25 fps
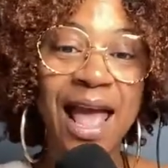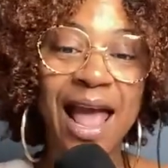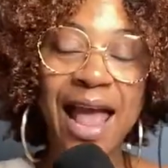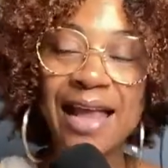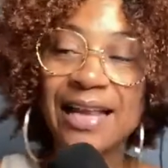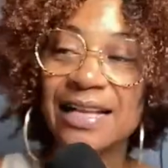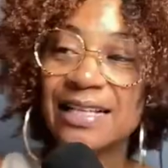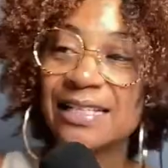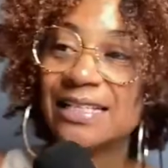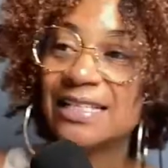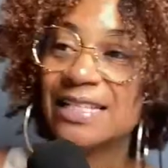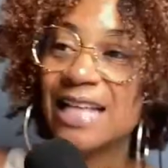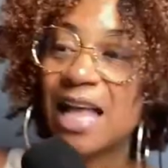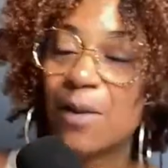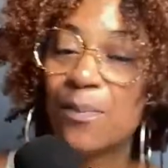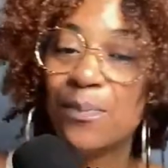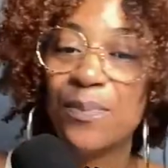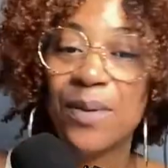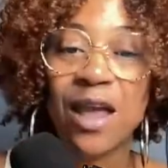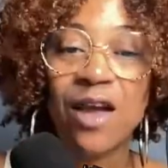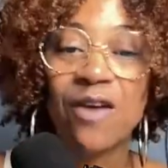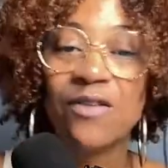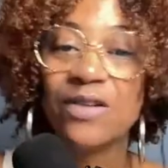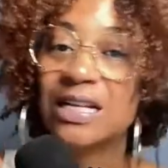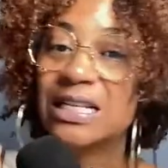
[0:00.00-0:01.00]
and the step
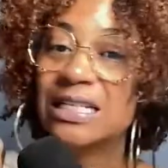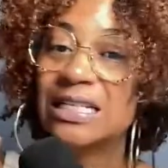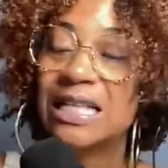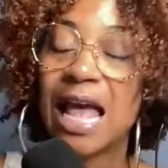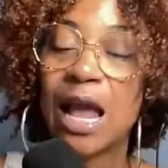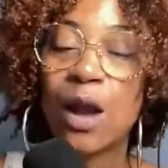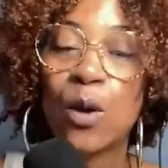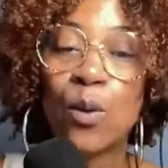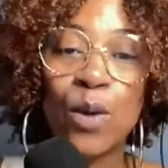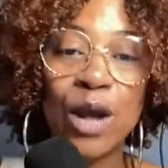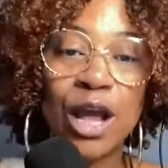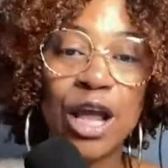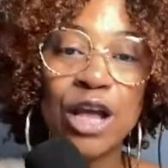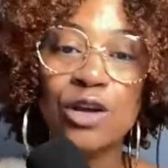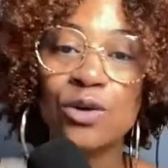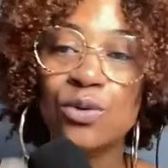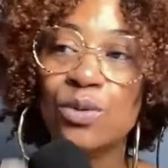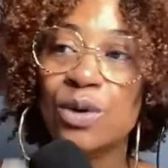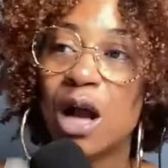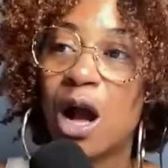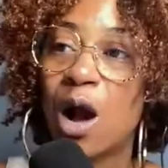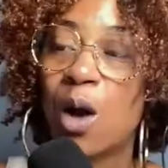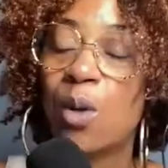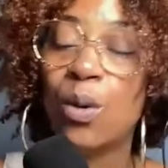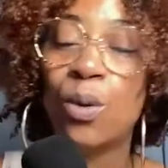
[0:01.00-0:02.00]
parent is like, where you
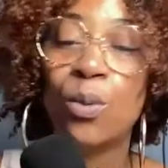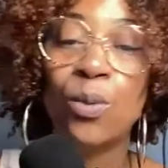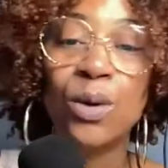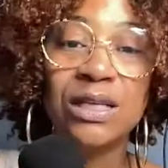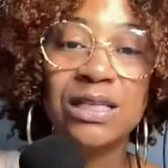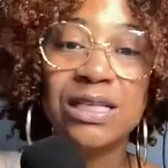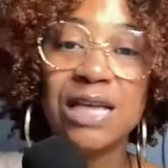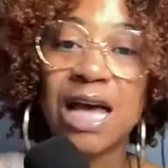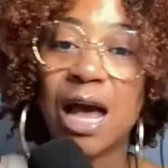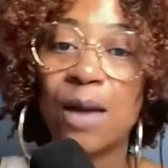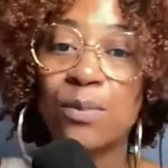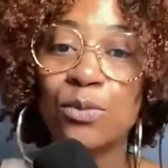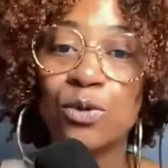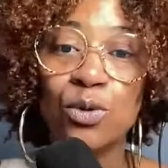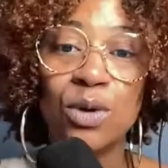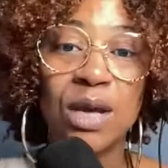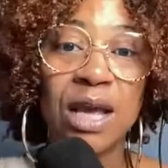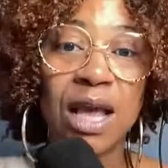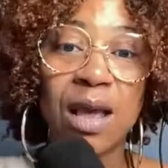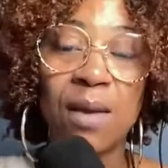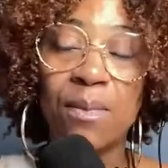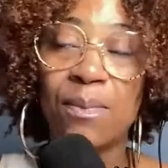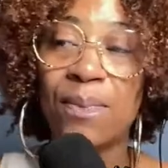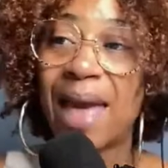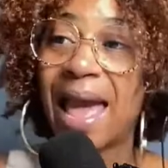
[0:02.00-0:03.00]
going? What time you
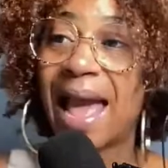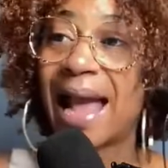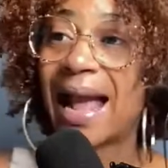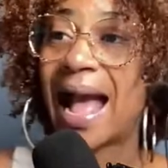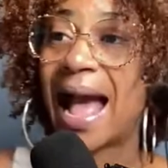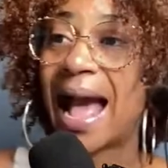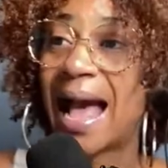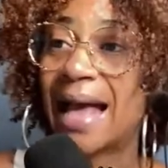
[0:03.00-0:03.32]
getting back?